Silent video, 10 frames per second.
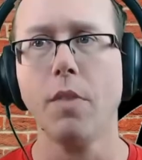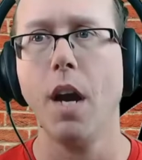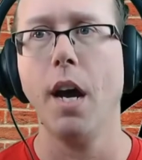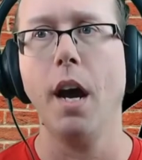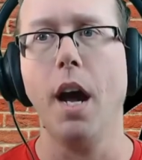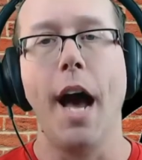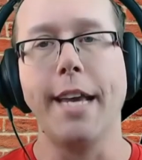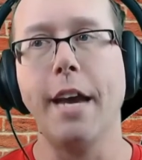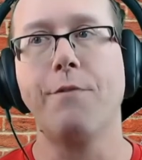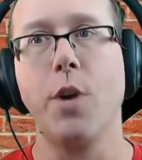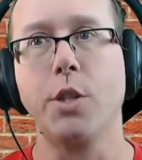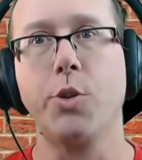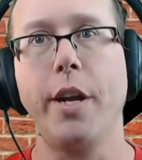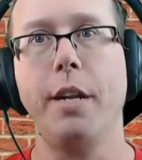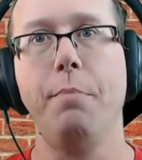Uh, I get
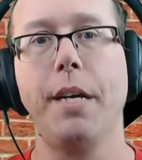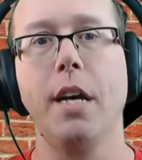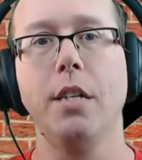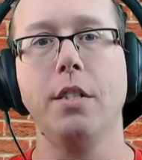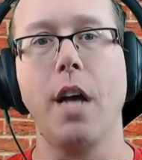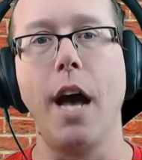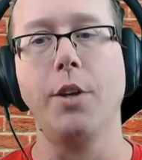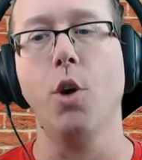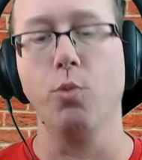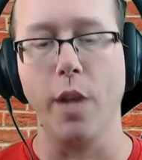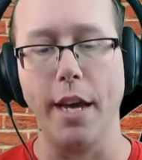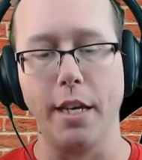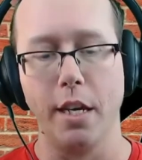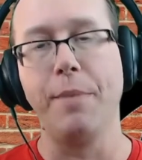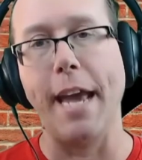frustrated because I don't
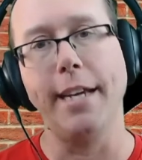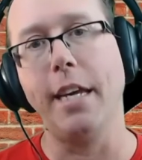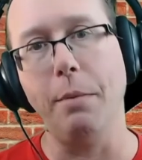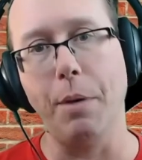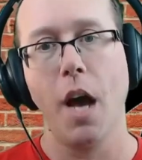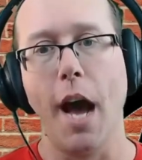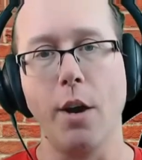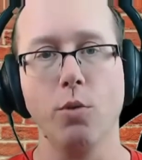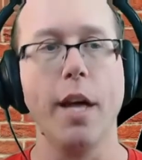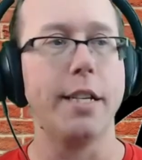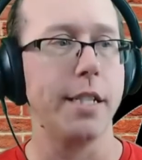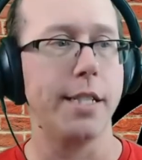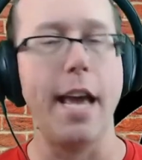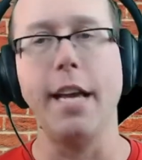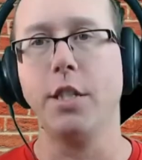like gatekeeping. I don't like to
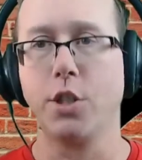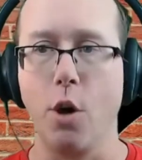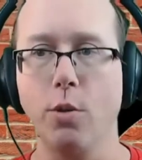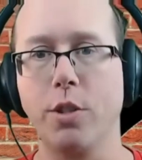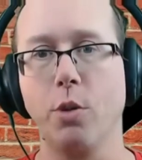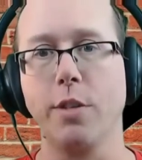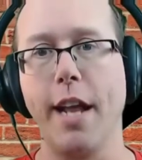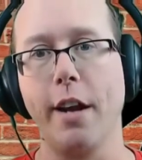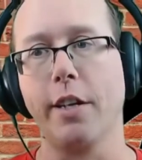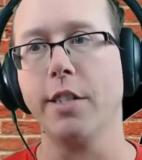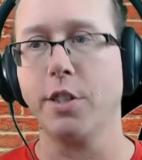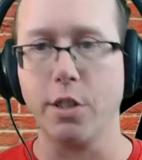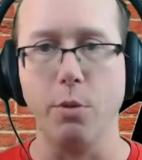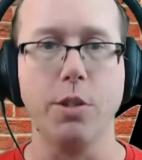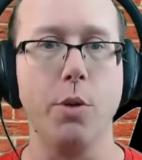say so and so's an anarchist,
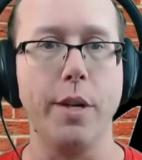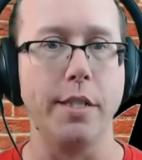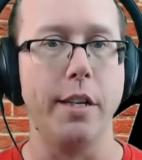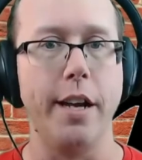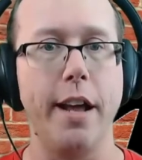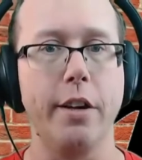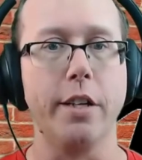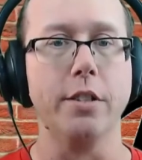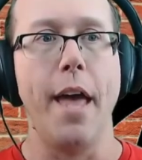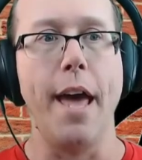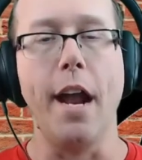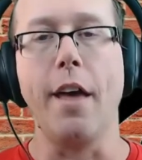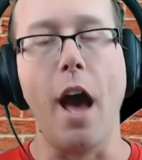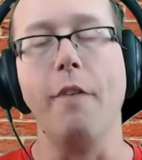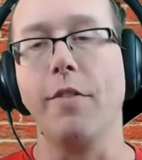so and so isn't an anarchist. And
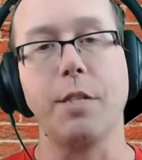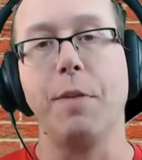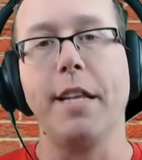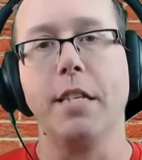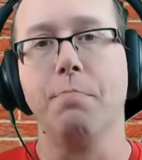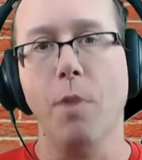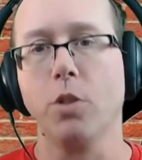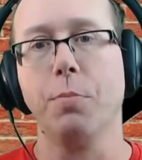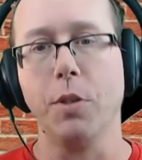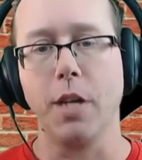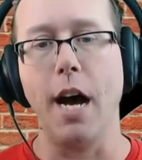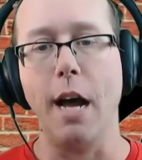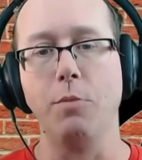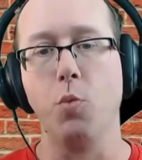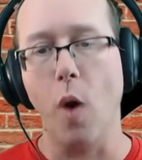I, I've explained this multiple
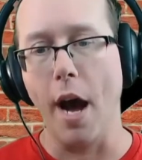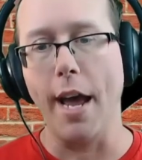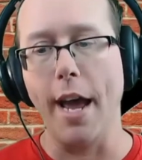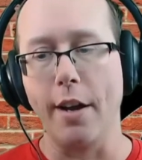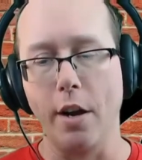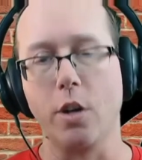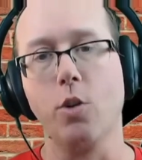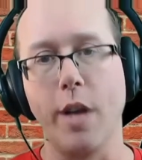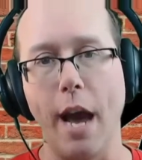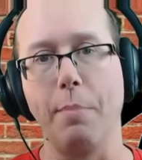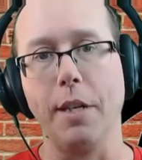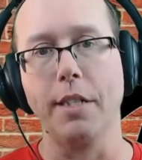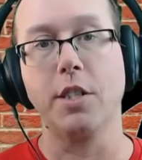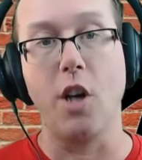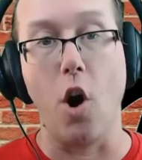times why anarcho
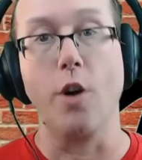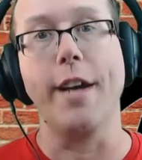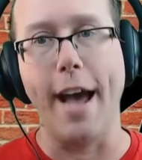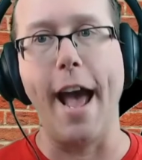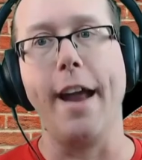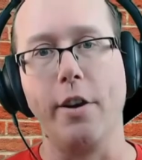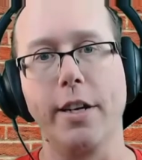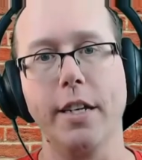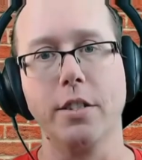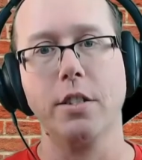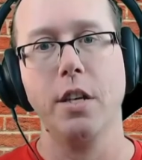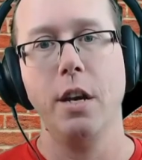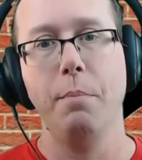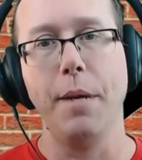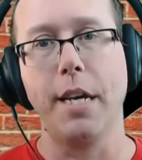capitalists aren't anarchists
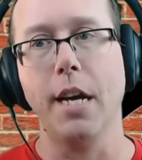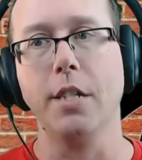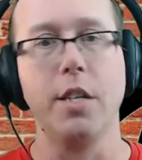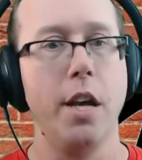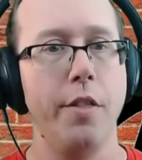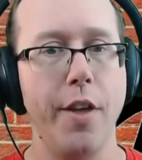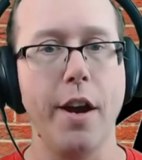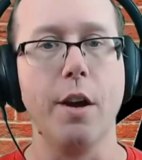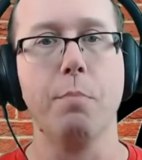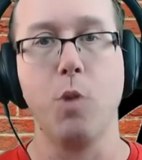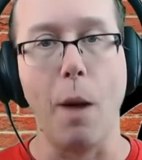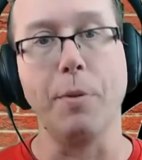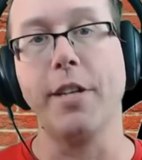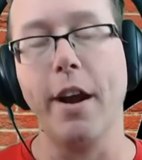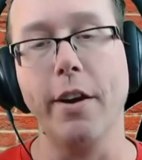because they're
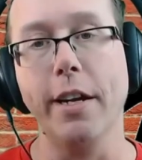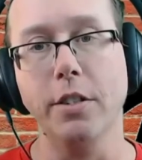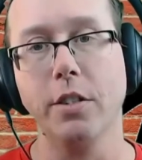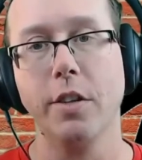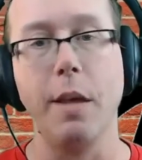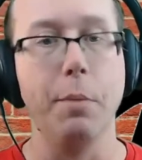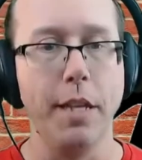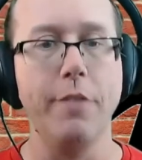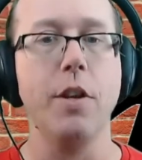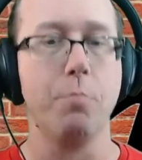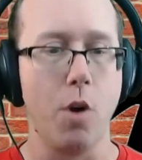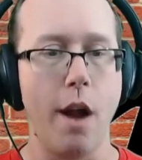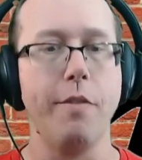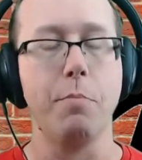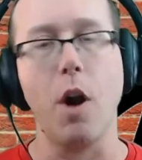propertarians. They believe in
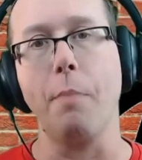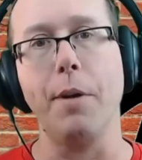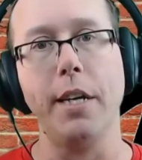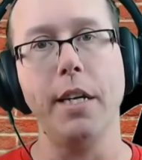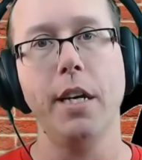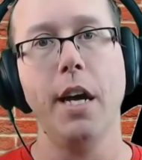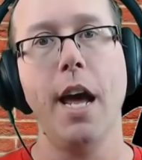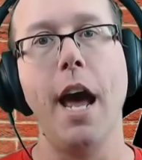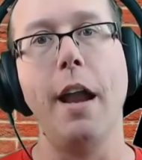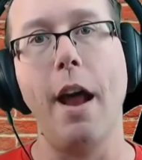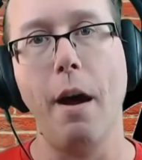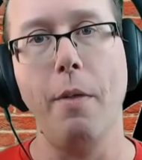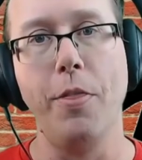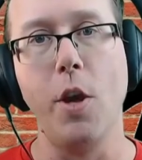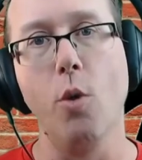private property and
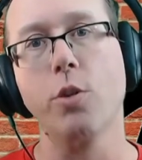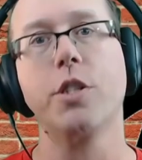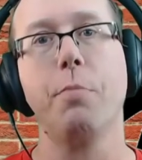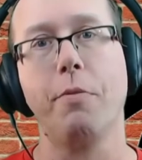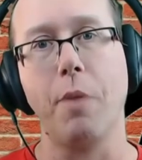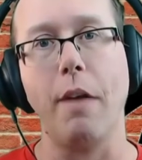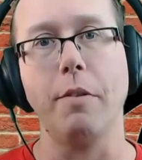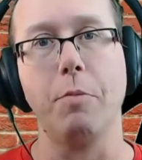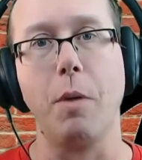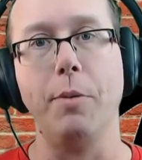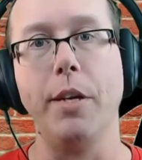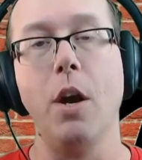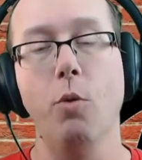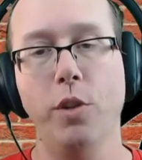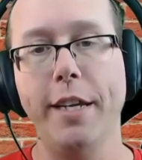the ownership of private property
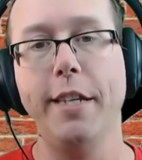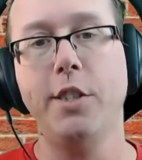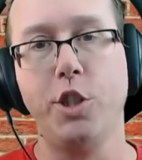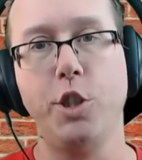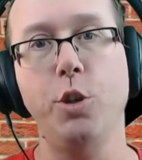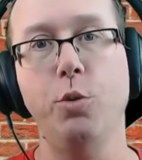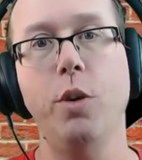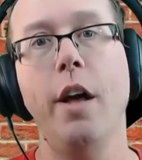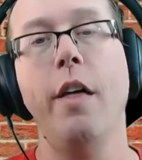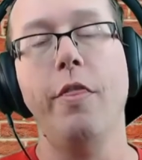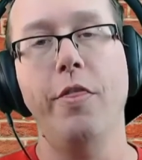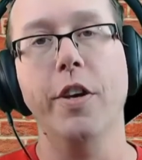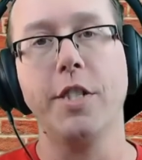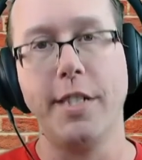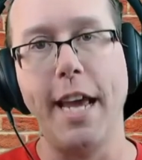leads to
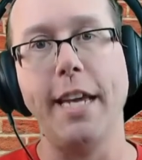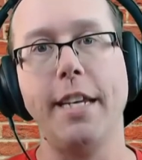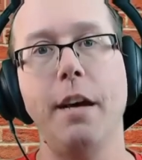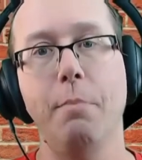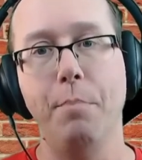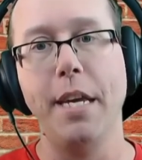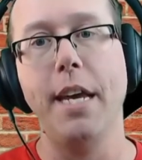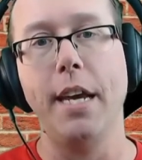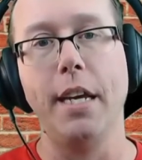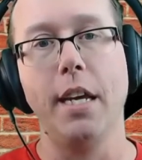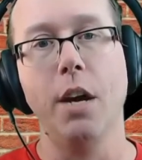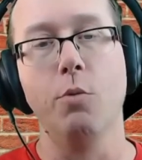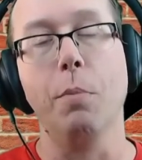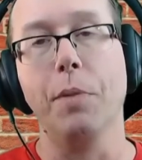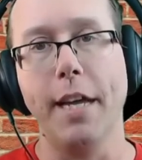the state being
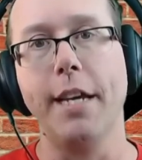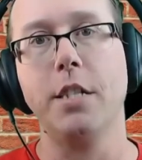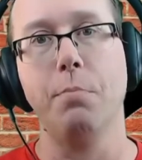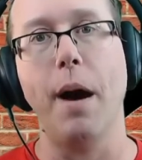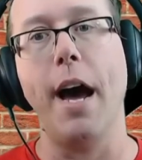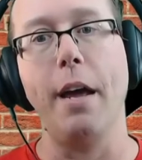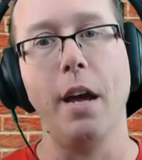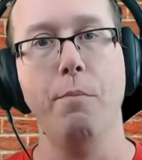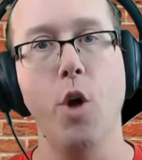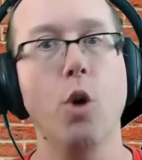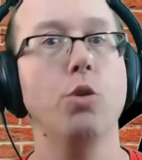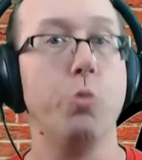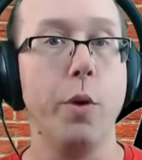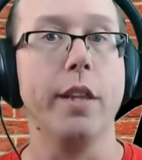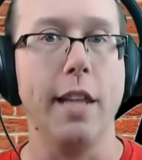replaced by those
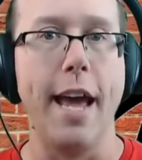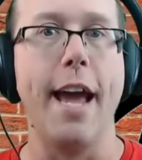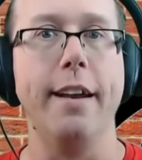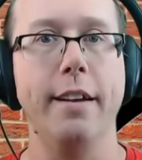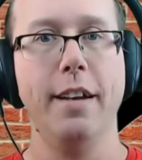with land.